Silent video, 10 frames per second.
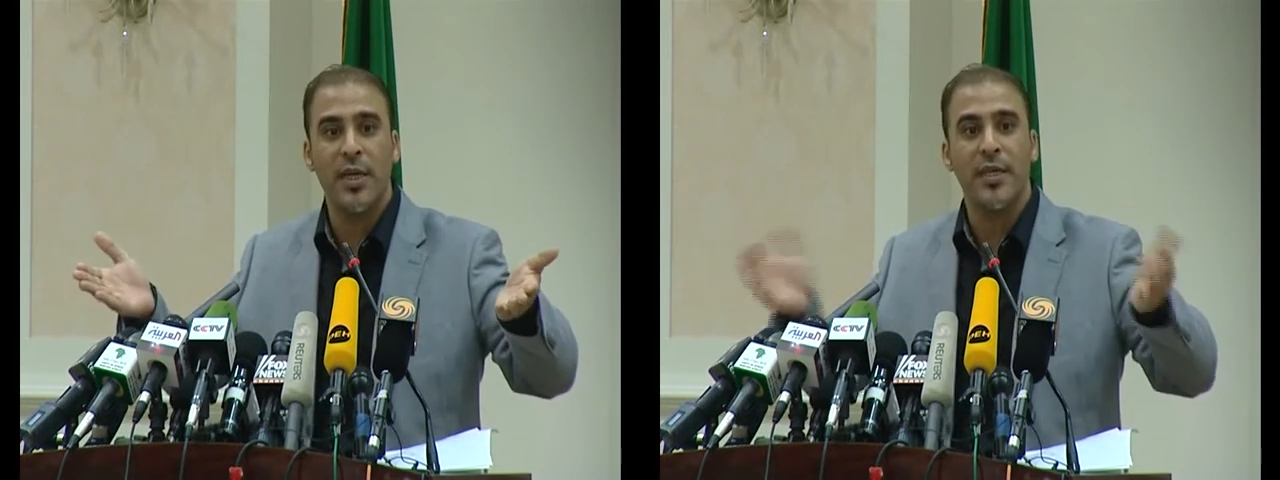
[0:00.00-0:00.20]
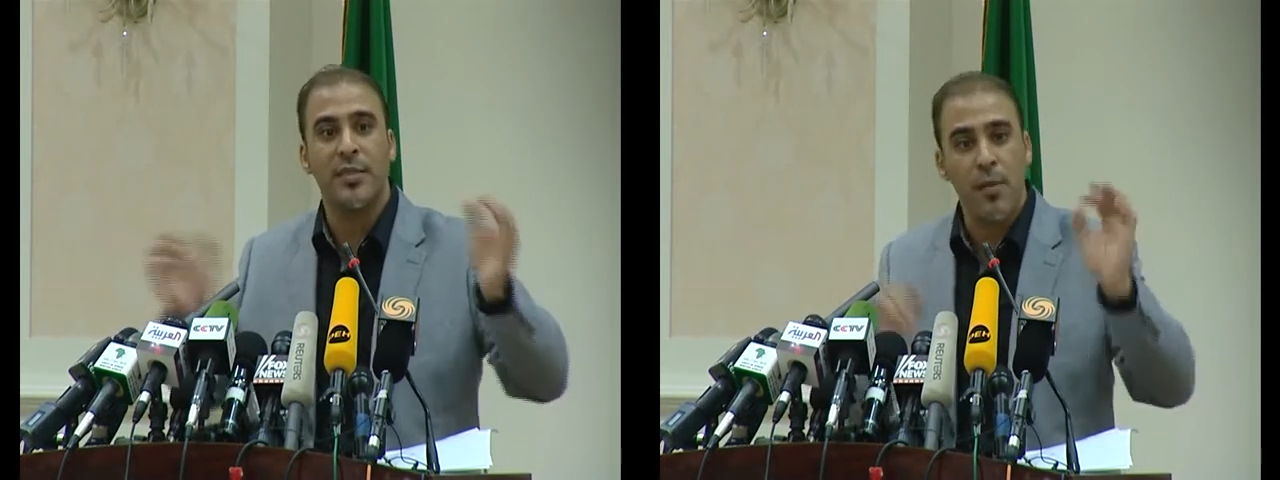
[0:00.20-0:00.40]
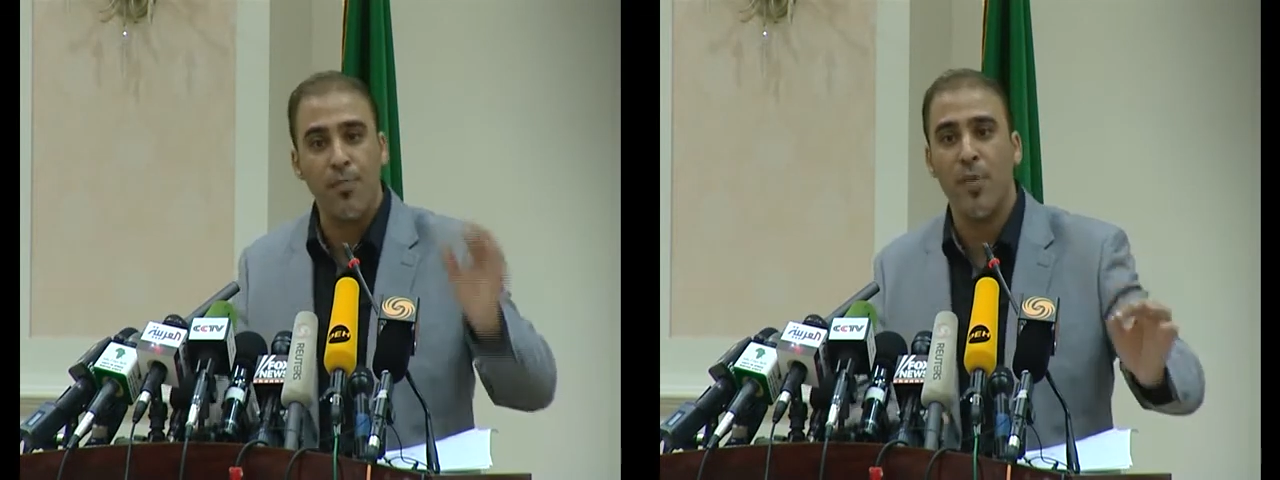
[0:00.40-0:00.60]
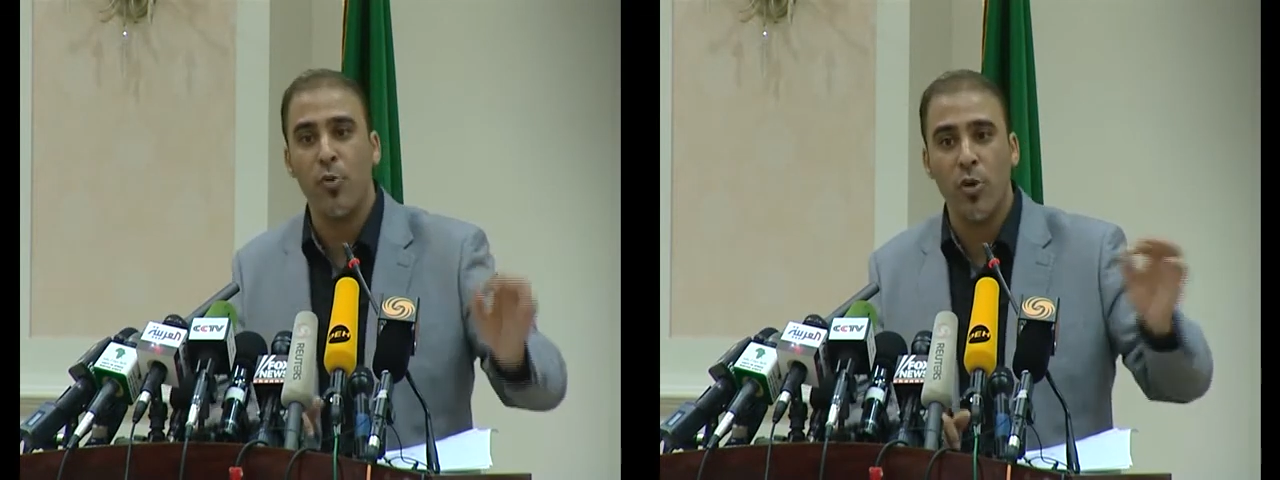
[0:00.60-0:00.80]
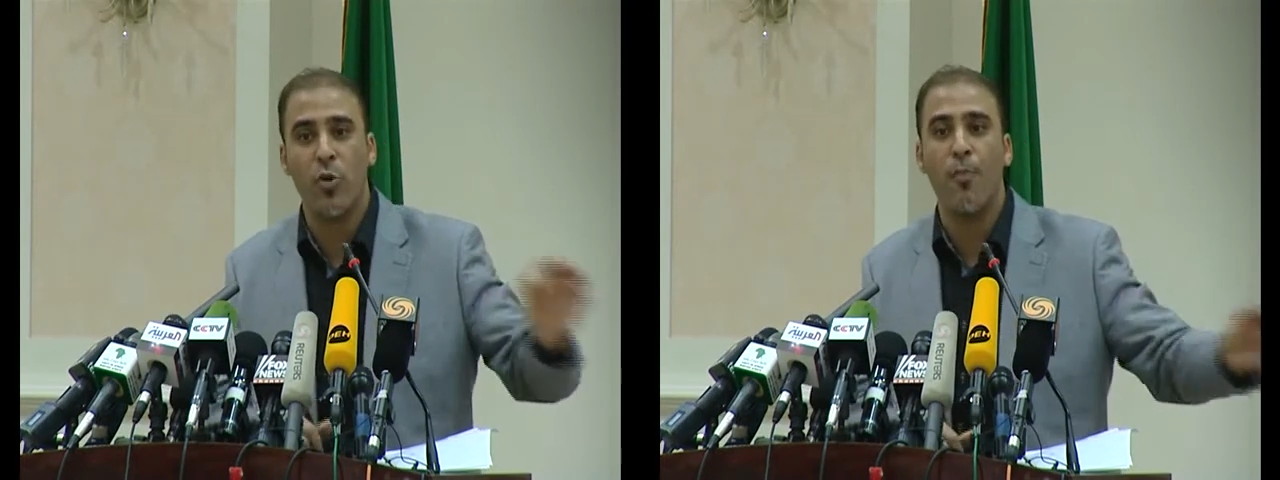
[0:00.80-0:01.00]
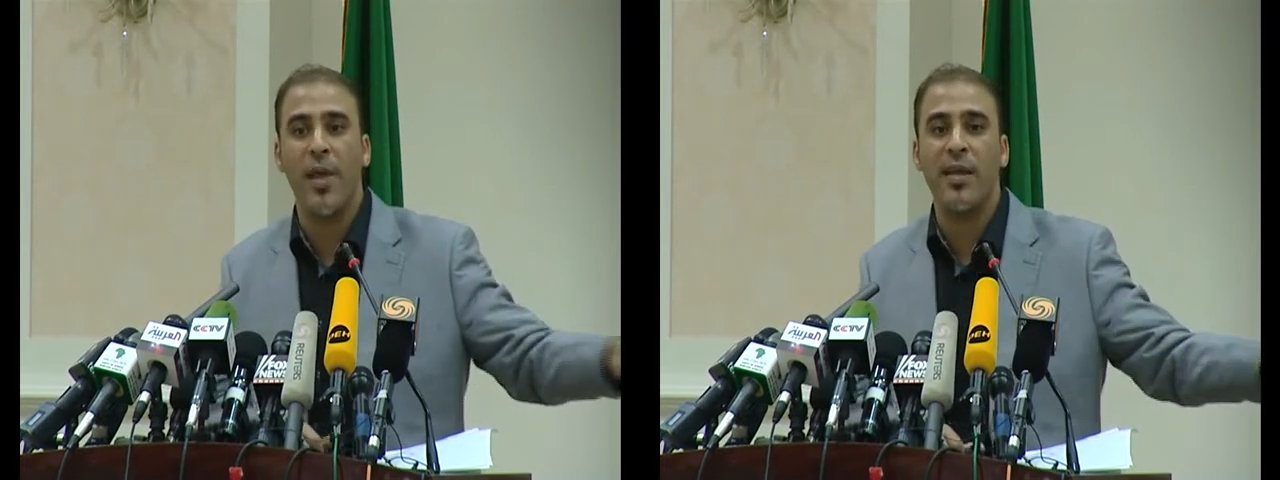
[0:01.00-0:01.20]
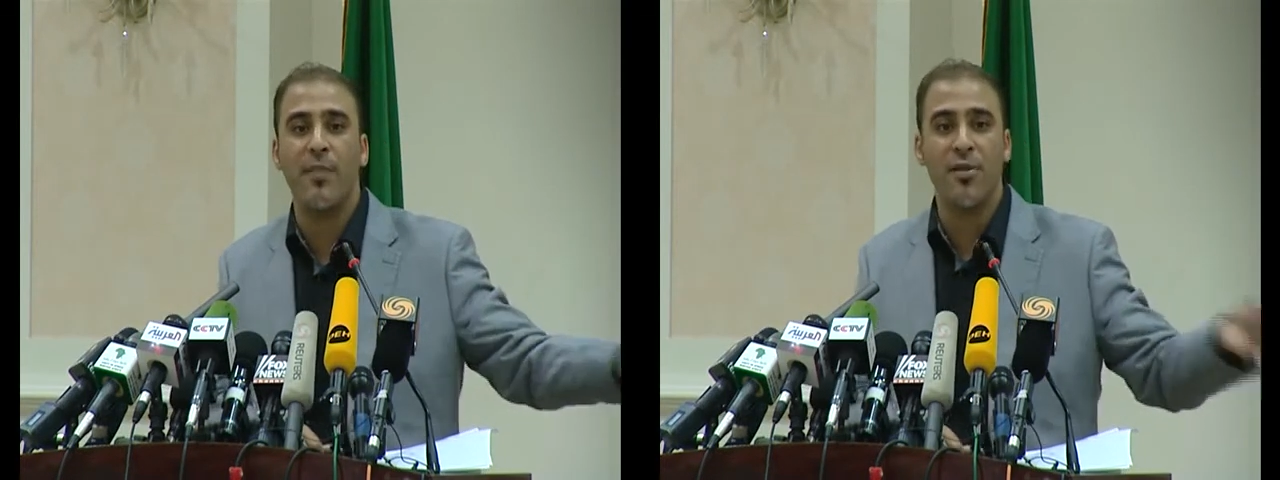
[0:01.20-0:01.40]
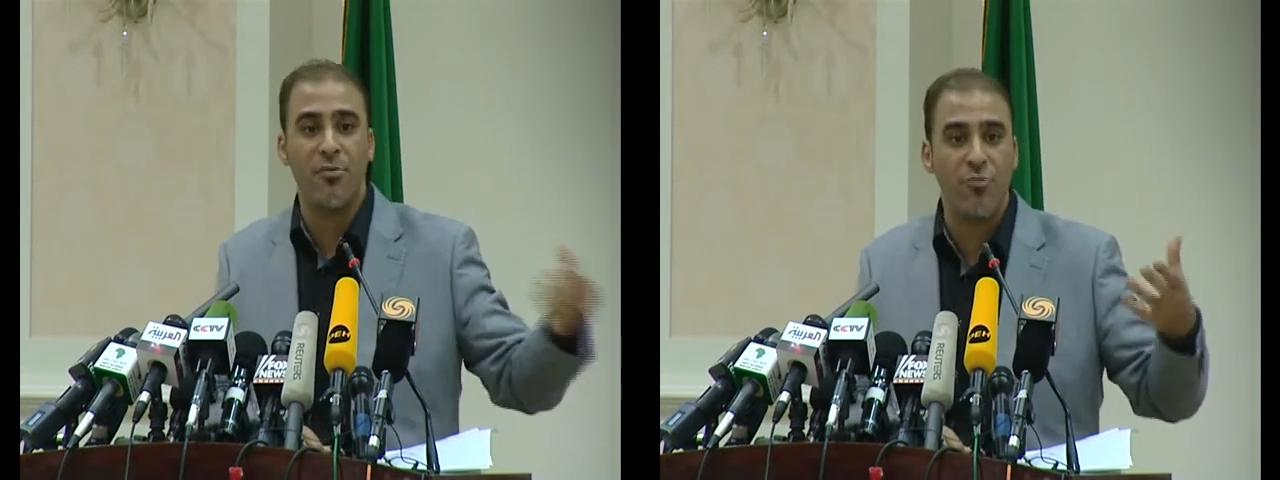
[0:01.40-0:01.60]
Some people were complaining
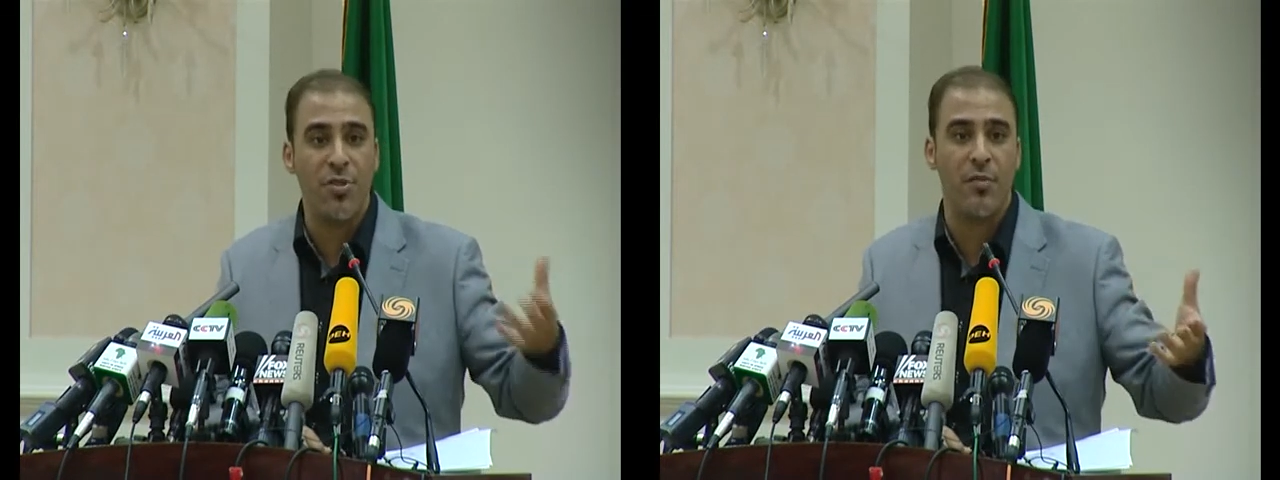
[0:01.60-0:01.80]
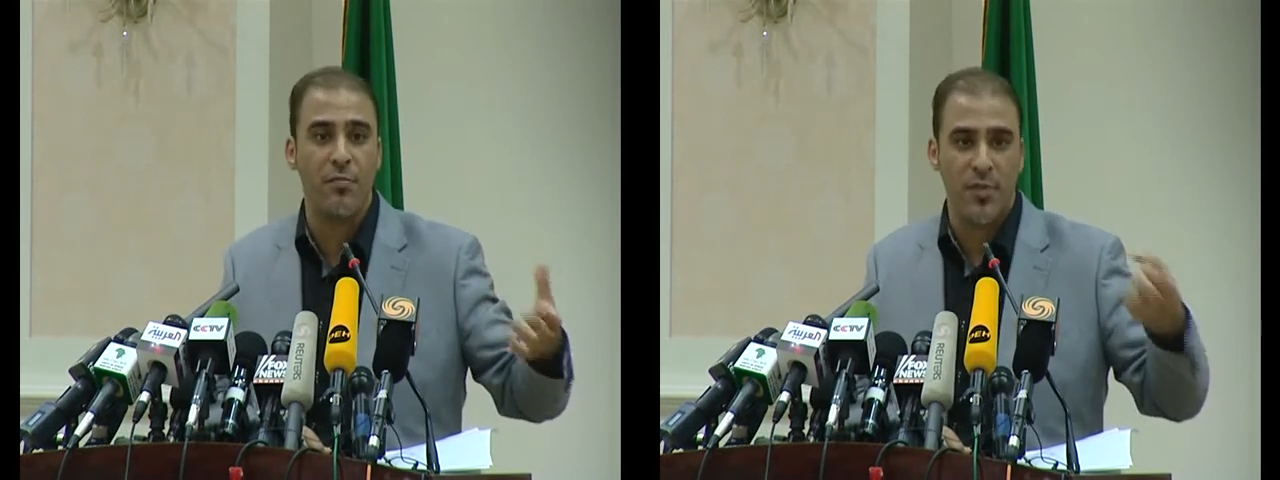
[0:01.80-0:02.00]
about the rhythm,